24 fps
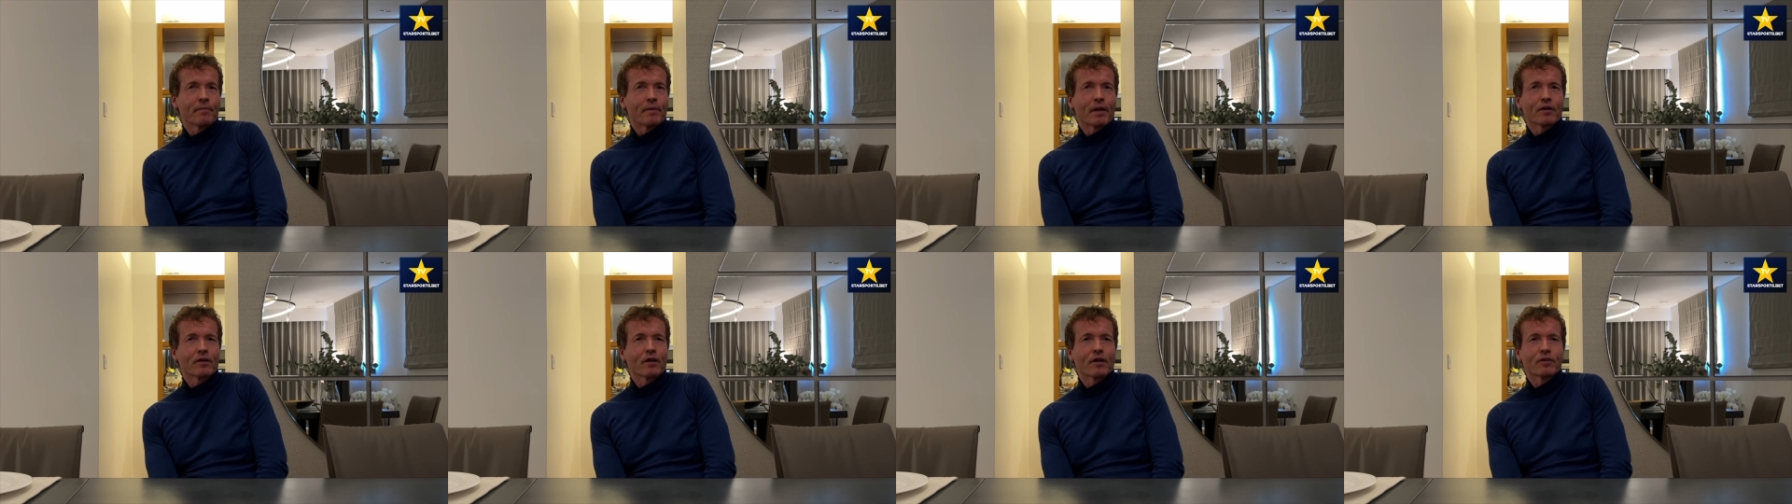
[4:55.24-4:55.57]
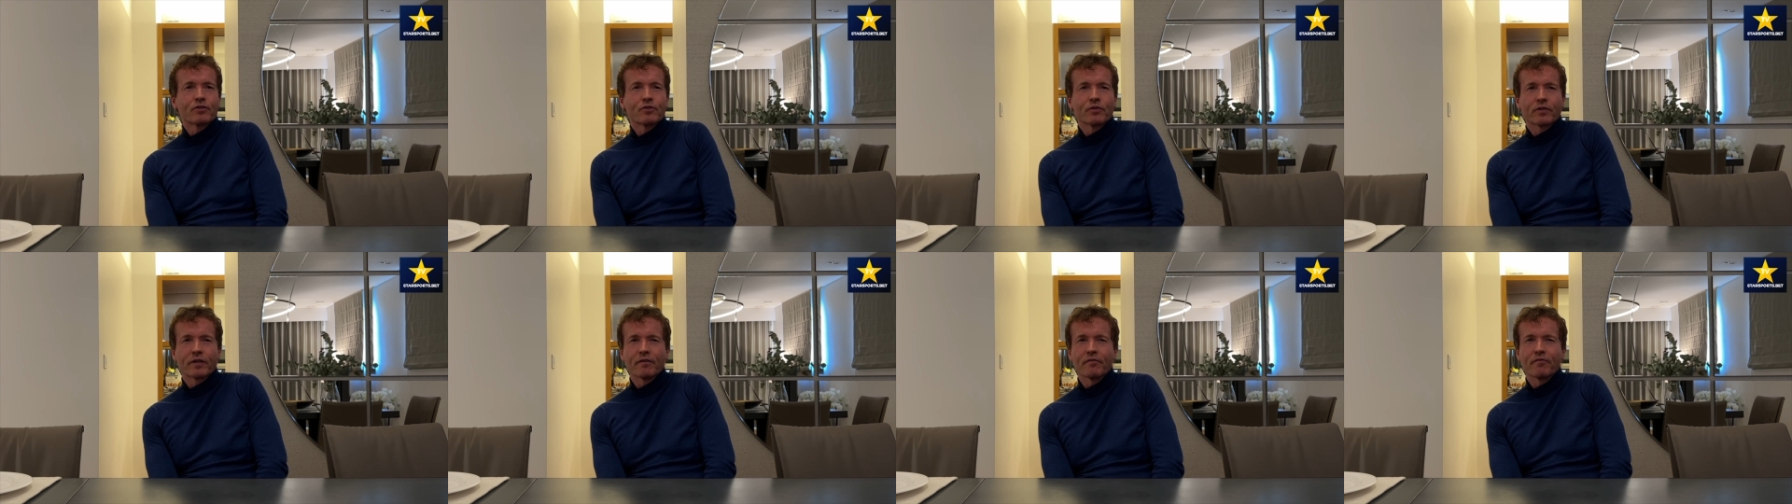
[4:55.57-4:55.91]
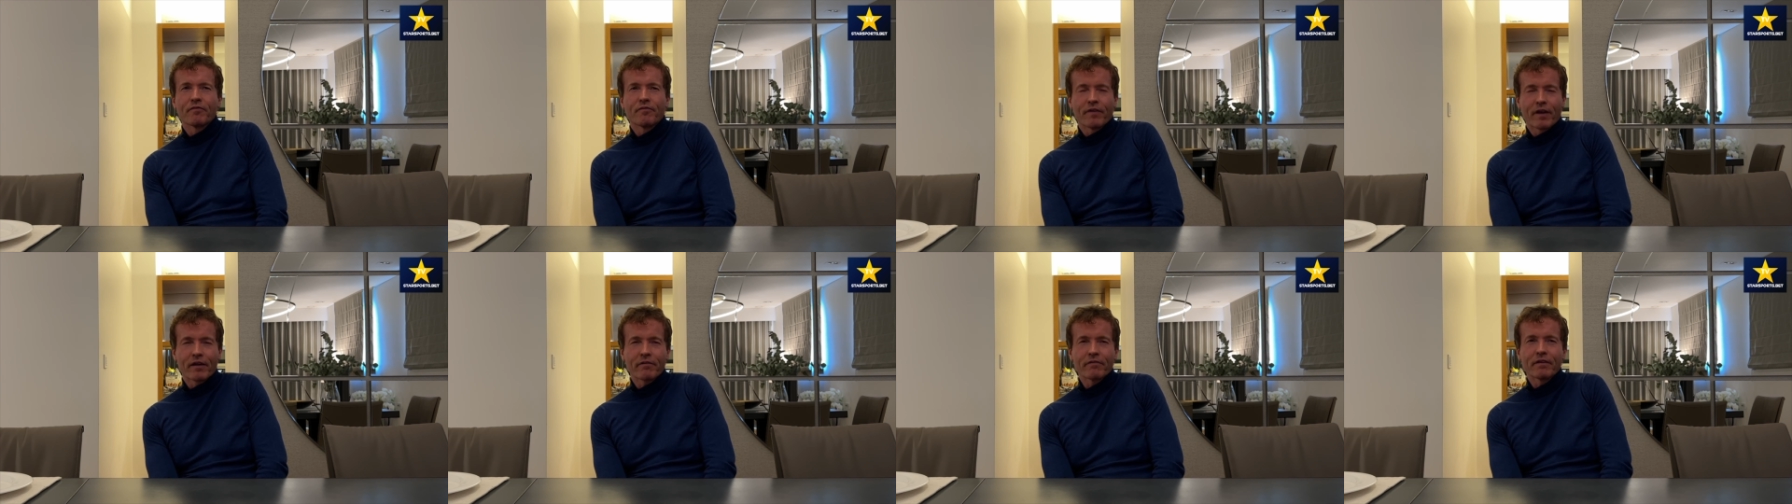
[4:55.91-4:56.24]
took it
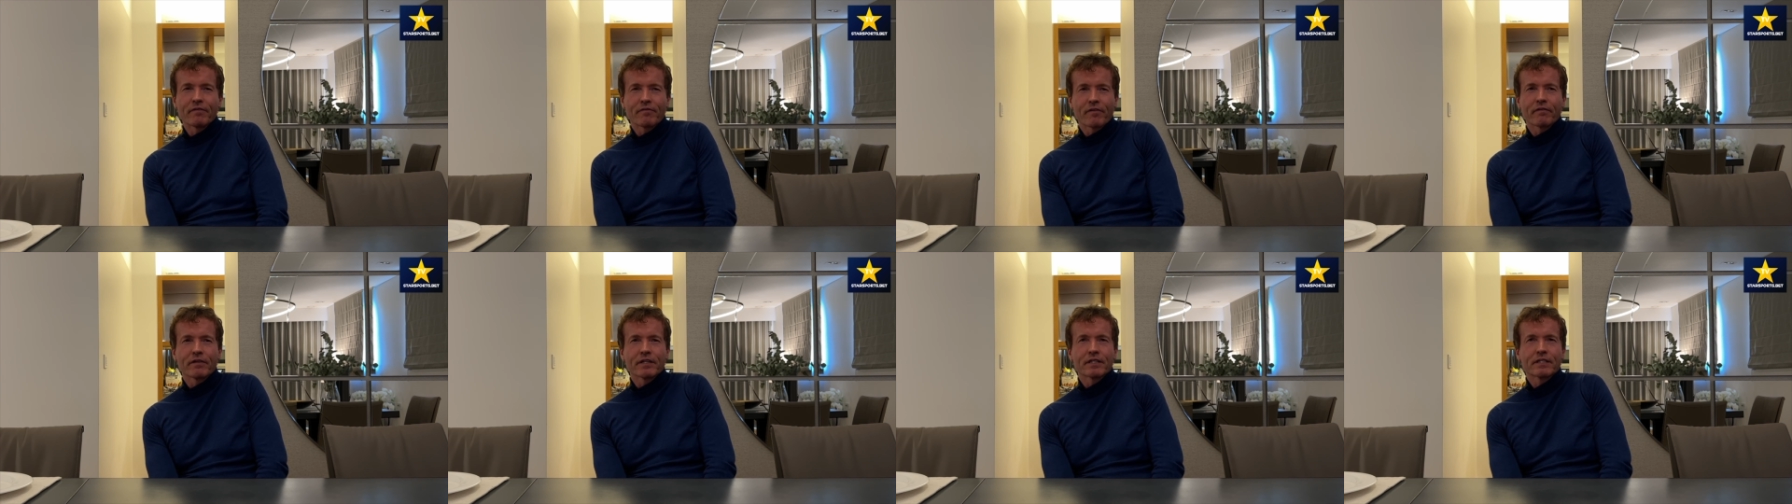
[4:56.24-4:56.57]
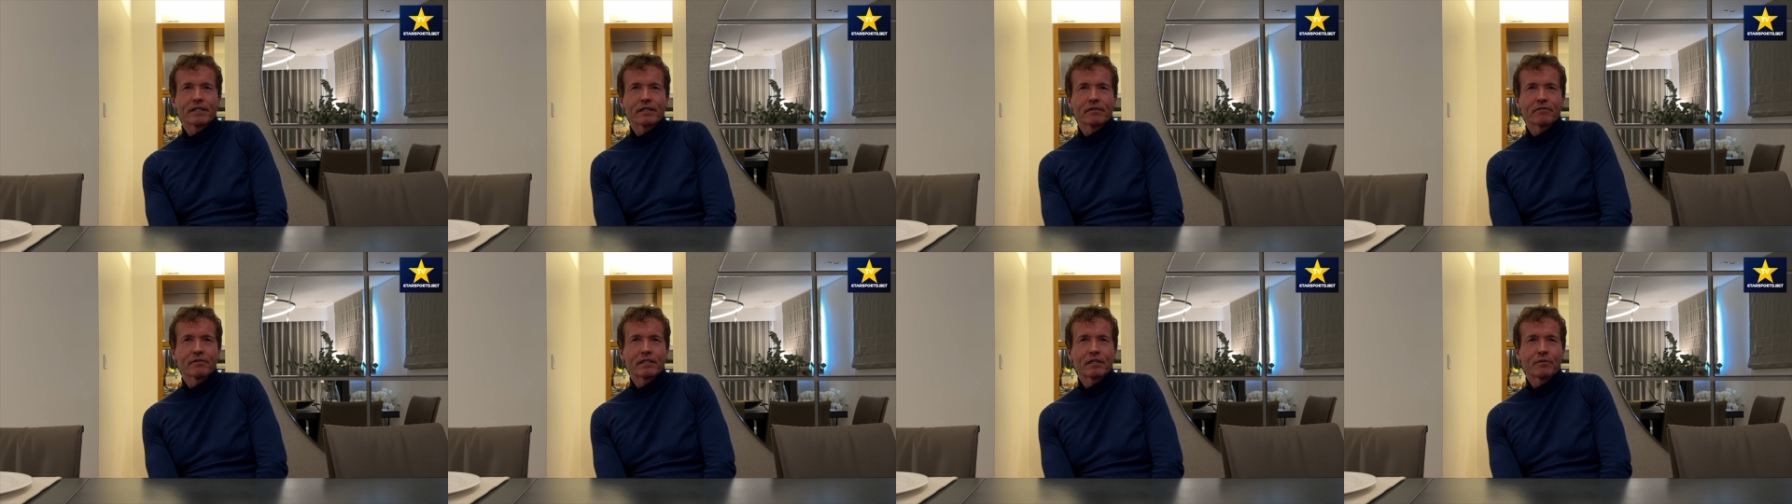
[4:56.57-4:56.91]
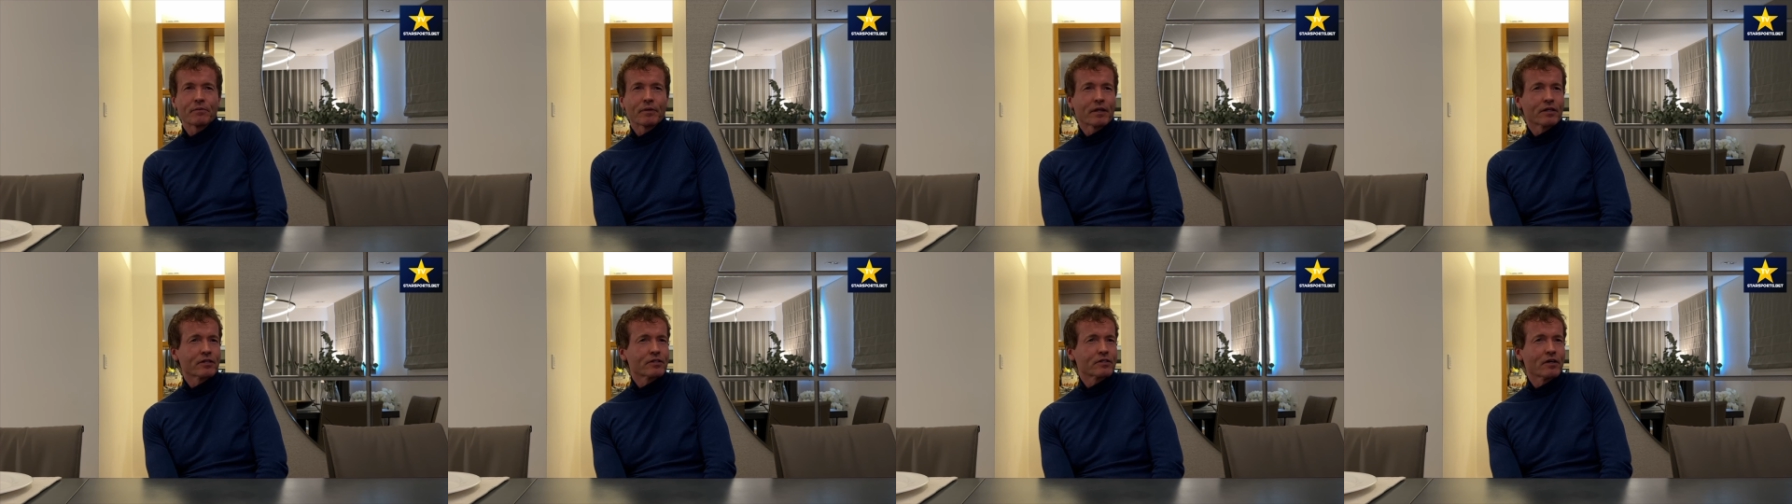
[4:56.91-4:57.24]
very, very seriously.
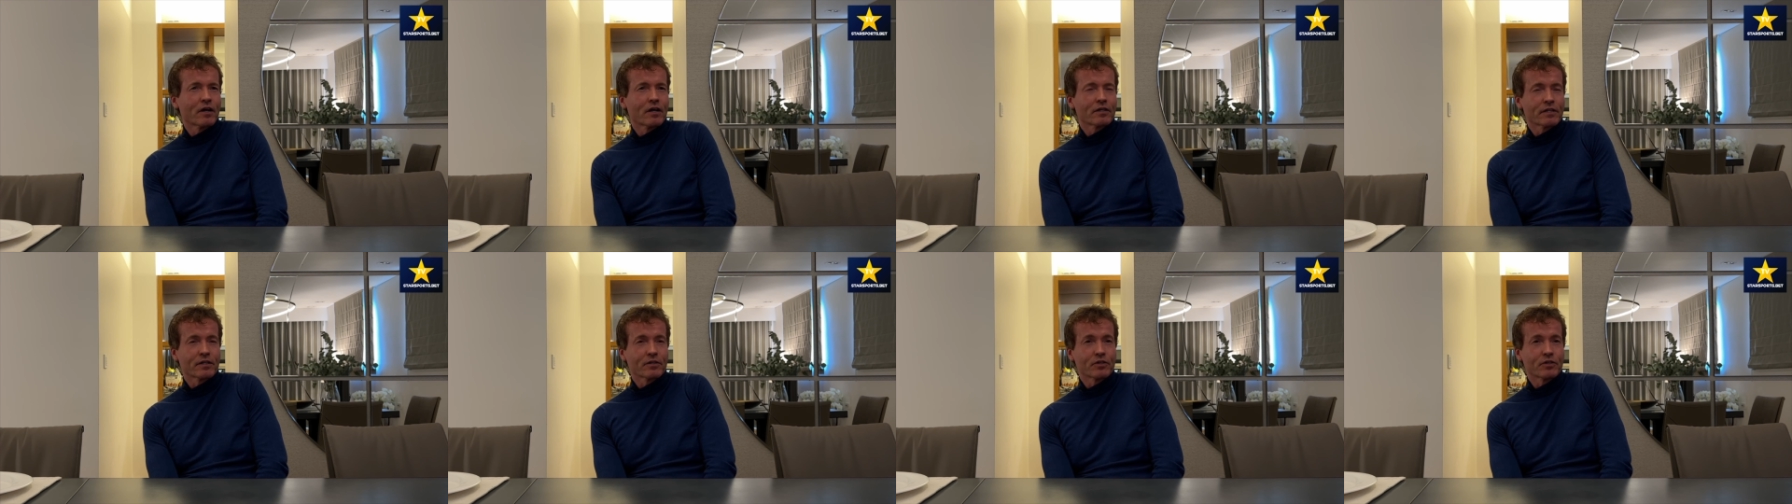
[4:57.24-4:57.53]
When I started,